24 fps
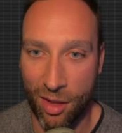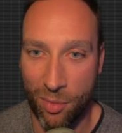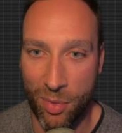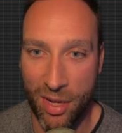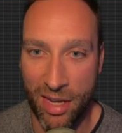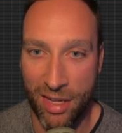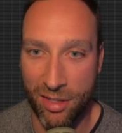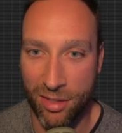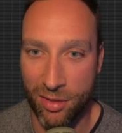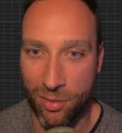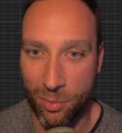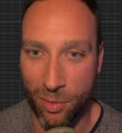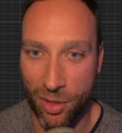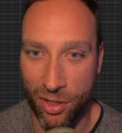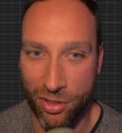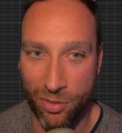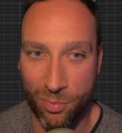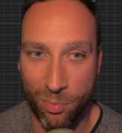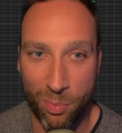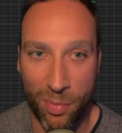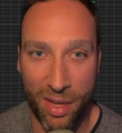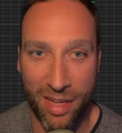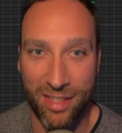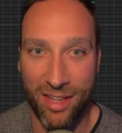a piece
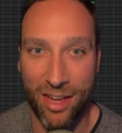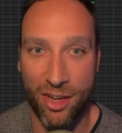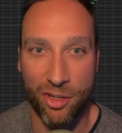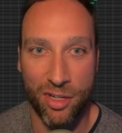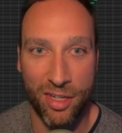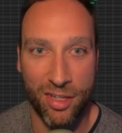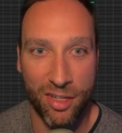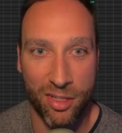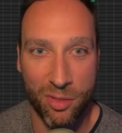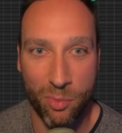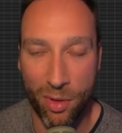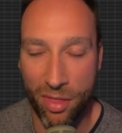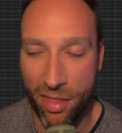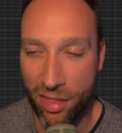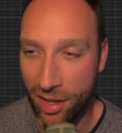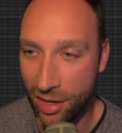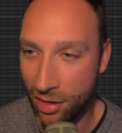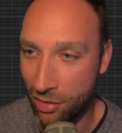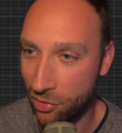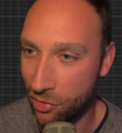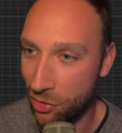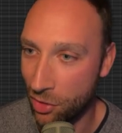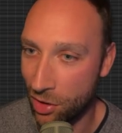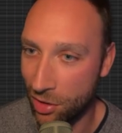which essentially does one
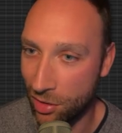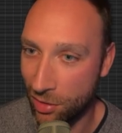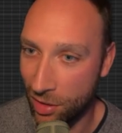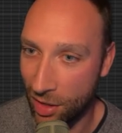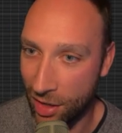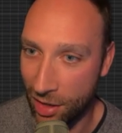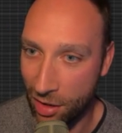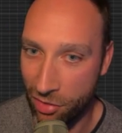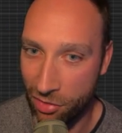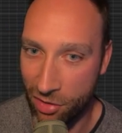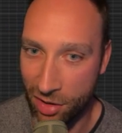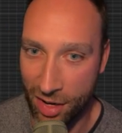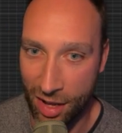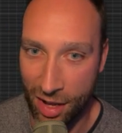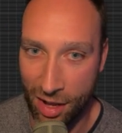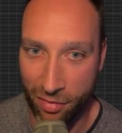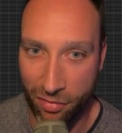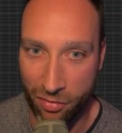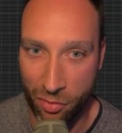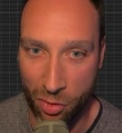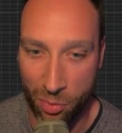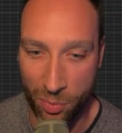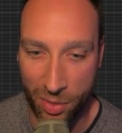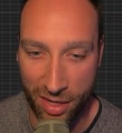thing for like
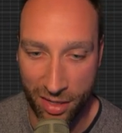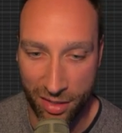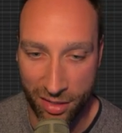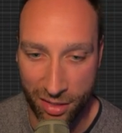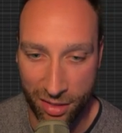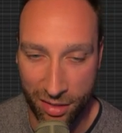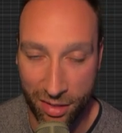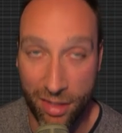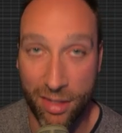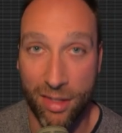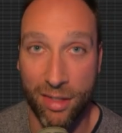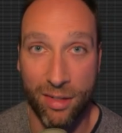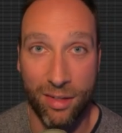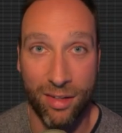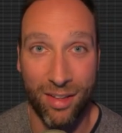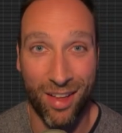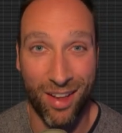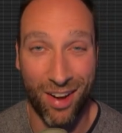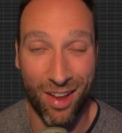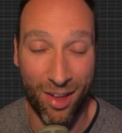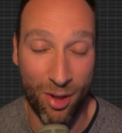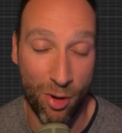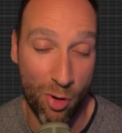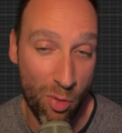3.5, 4 minutes.
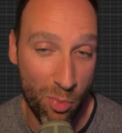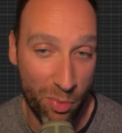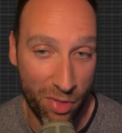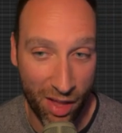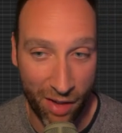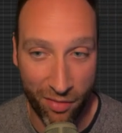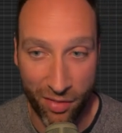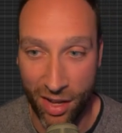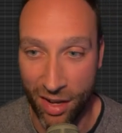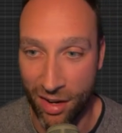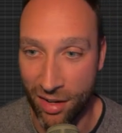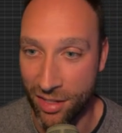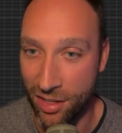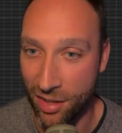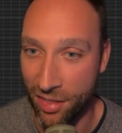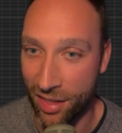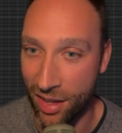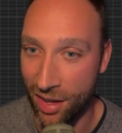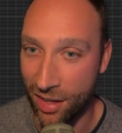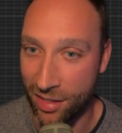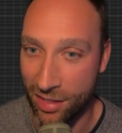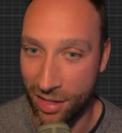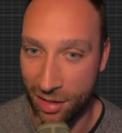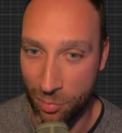And I hope that I've kind of done
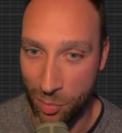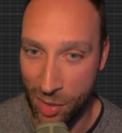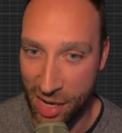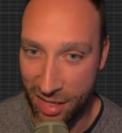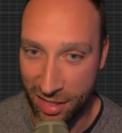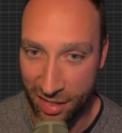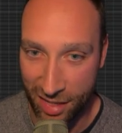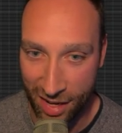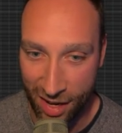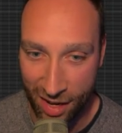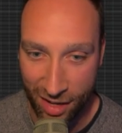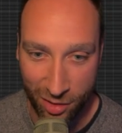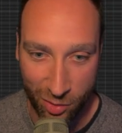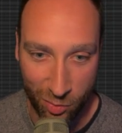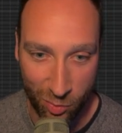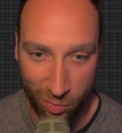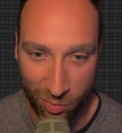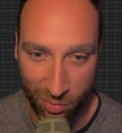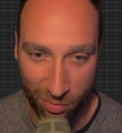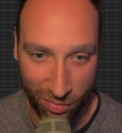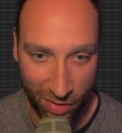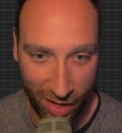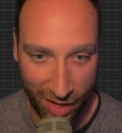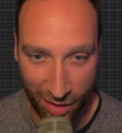that. It basically has
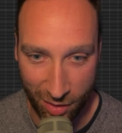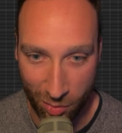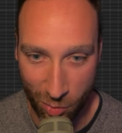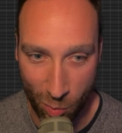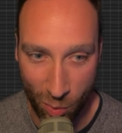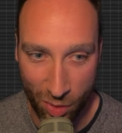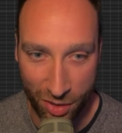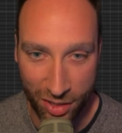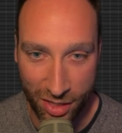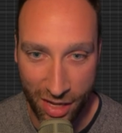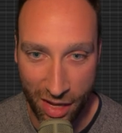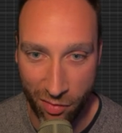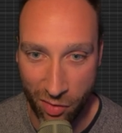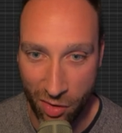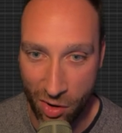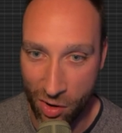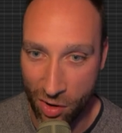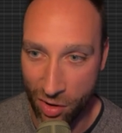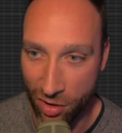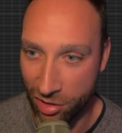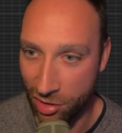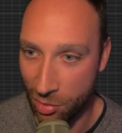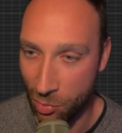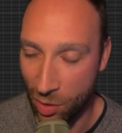like one set of
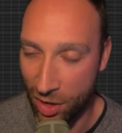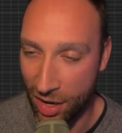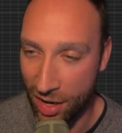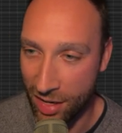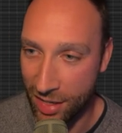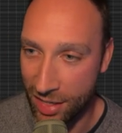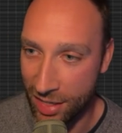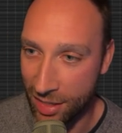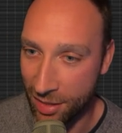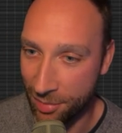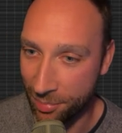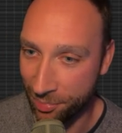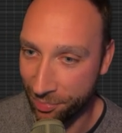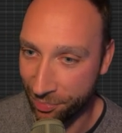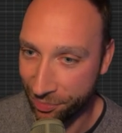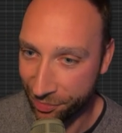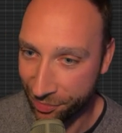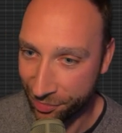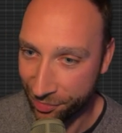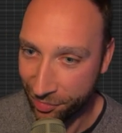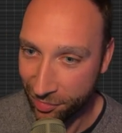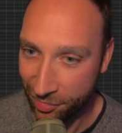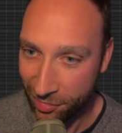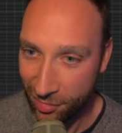chords and one idea.
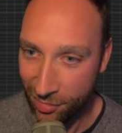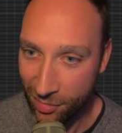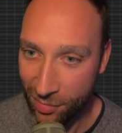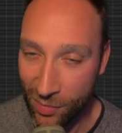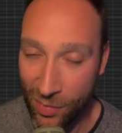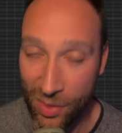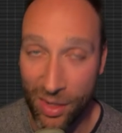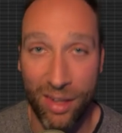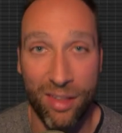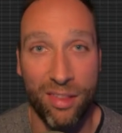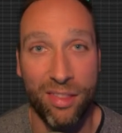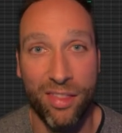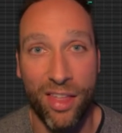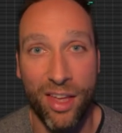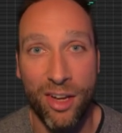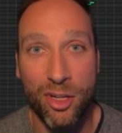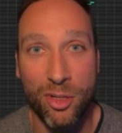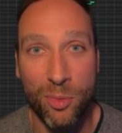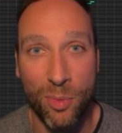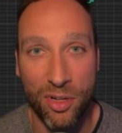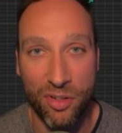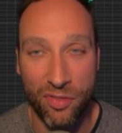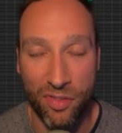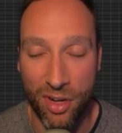
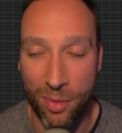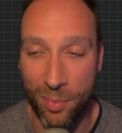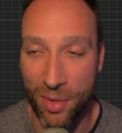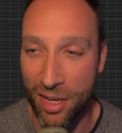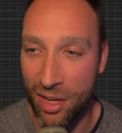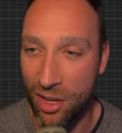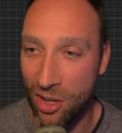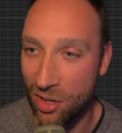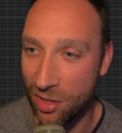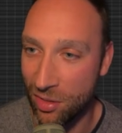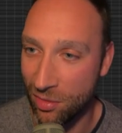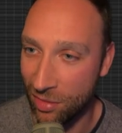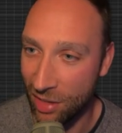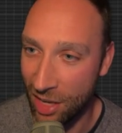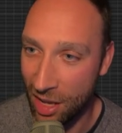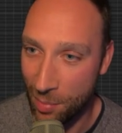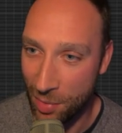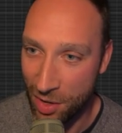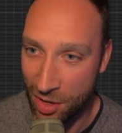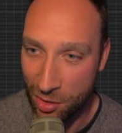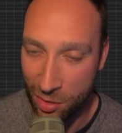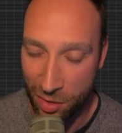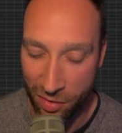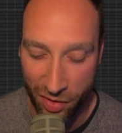Thank you so much for coming along.
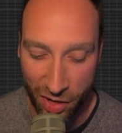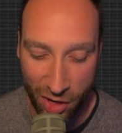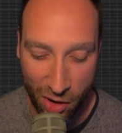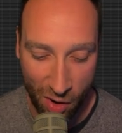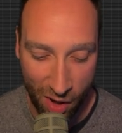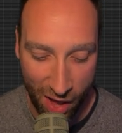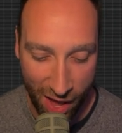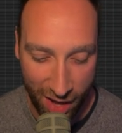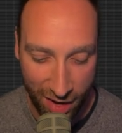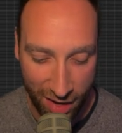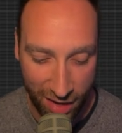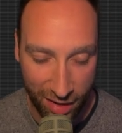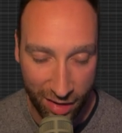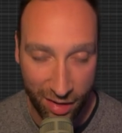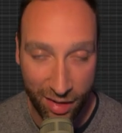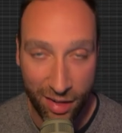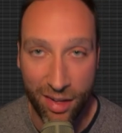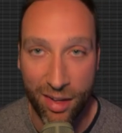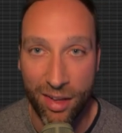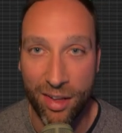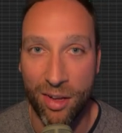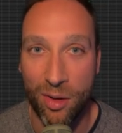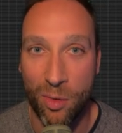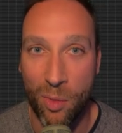Let me know if you've got any
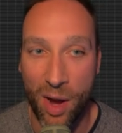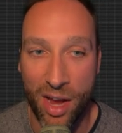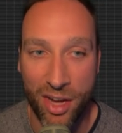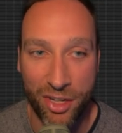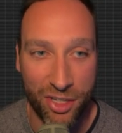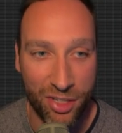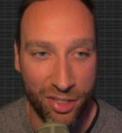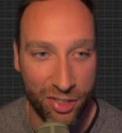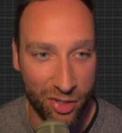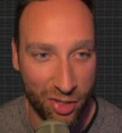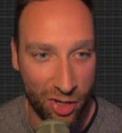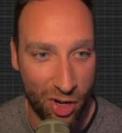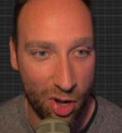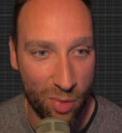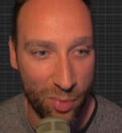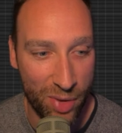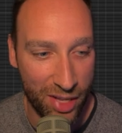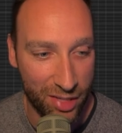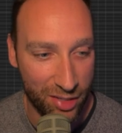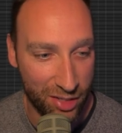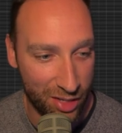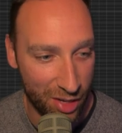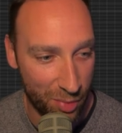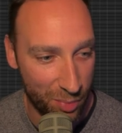questions or
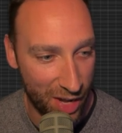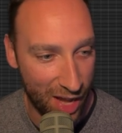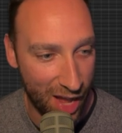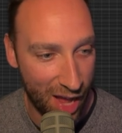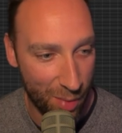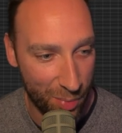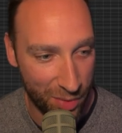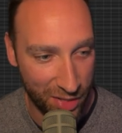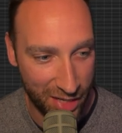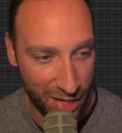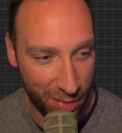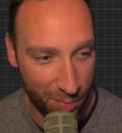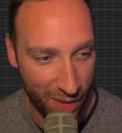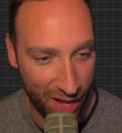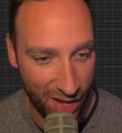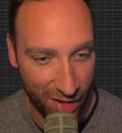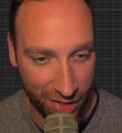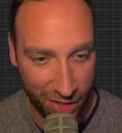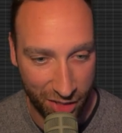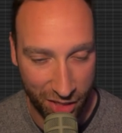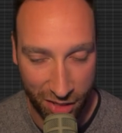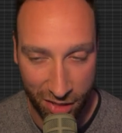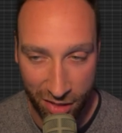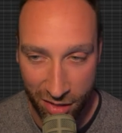comments. I'd be happy to get
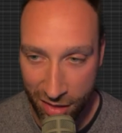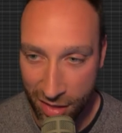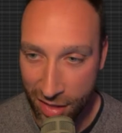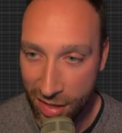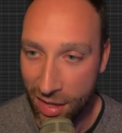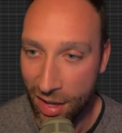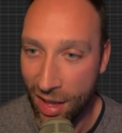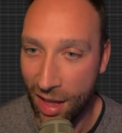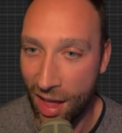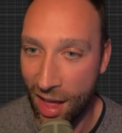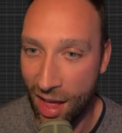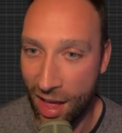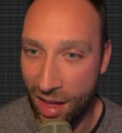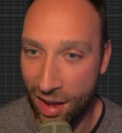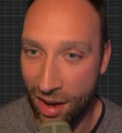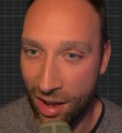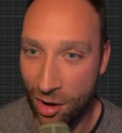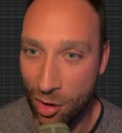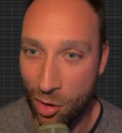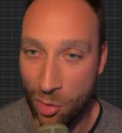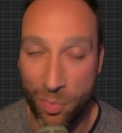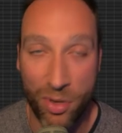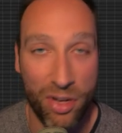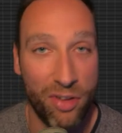back to you. And
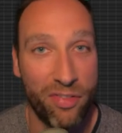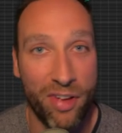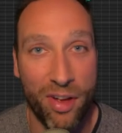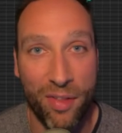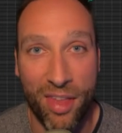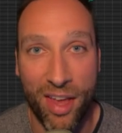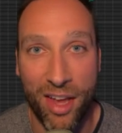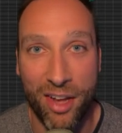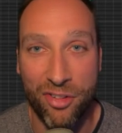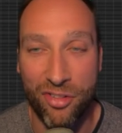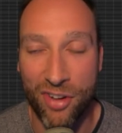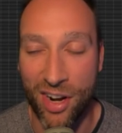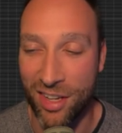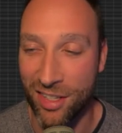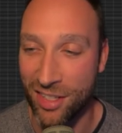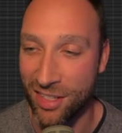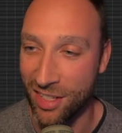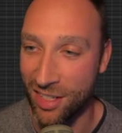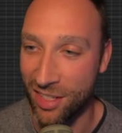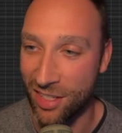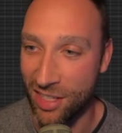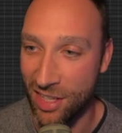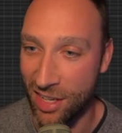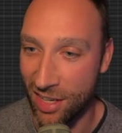I hope you found that
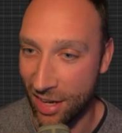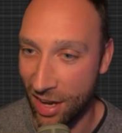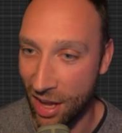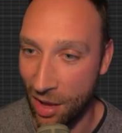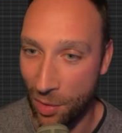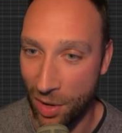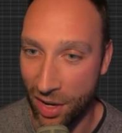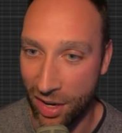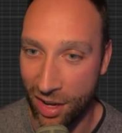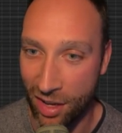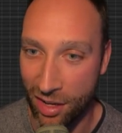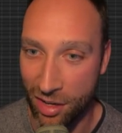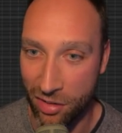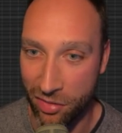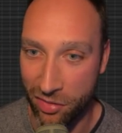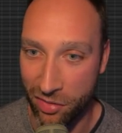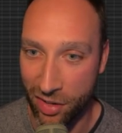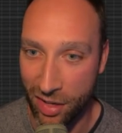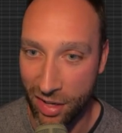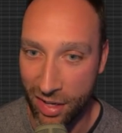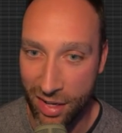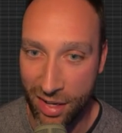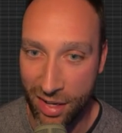interesting, seeing how I kind of